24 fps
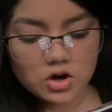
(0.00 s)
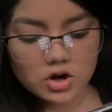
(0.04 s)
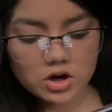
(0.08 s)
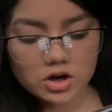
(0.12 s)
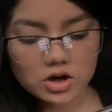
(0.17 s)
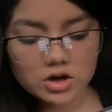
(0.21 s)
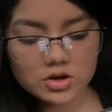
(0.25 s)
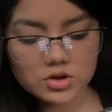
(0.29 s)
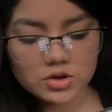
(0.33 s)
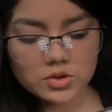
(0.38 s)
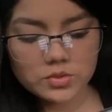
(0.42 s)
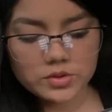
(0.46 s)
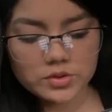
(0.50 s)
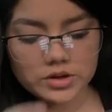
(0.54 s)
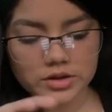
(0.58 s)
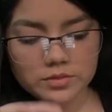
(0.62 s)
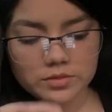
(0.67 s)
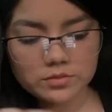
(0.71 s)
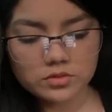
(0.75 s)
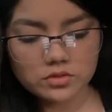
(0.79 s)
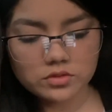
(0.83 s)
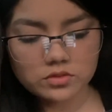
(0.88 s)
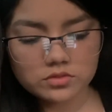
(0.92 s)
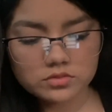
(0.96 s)
Are you
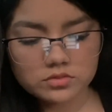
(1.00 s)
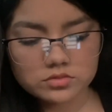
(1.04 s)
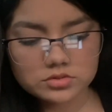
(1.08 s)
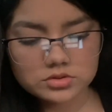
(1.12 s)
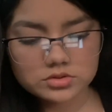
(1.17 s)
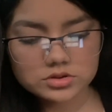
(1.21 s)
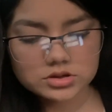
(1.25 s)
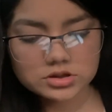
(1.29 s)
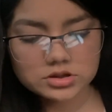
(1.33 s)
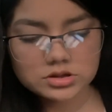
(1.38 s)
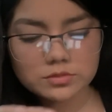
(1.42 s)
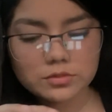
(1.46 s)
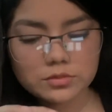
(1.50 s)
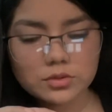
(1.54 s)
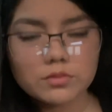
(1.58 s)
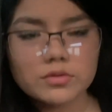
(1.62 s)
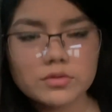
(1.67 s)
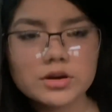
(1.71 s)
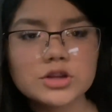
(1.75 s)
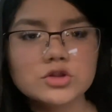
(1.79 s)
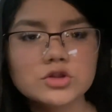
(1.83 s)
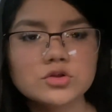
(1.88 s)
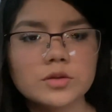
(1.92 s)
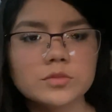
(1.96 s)
emo? Someone
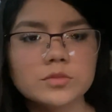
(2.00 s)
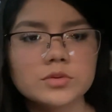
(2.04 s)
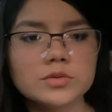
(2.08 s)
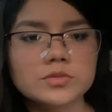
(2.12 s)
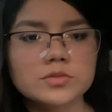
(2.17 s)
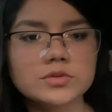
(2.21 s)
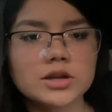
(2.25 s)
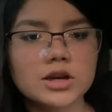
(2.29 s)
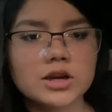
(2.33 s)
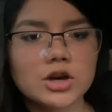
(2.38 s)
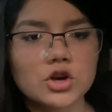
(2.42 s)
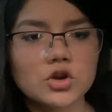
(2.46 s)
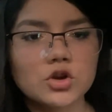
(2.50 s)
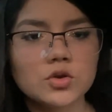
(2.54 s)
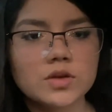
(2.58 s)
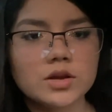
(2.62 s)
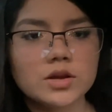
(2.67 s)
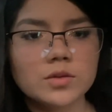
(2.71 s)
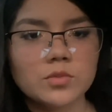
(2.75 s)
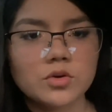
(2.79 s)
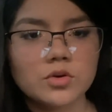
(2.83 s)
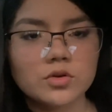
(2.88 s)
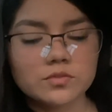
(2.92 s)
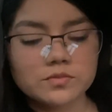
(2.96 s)
really swiped up saying, are you
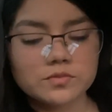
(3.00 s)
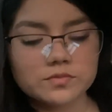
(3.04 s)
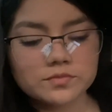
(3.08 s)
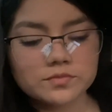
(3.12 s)
emo?